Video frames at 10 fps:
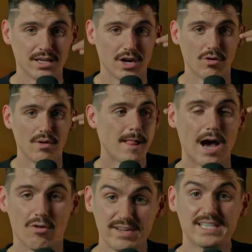you know,
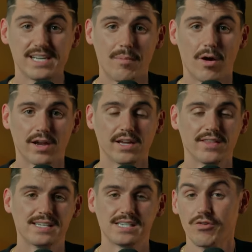uh, resale market.
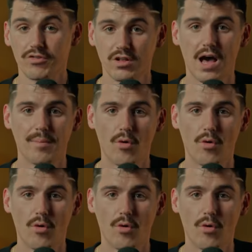They'd sell for a lot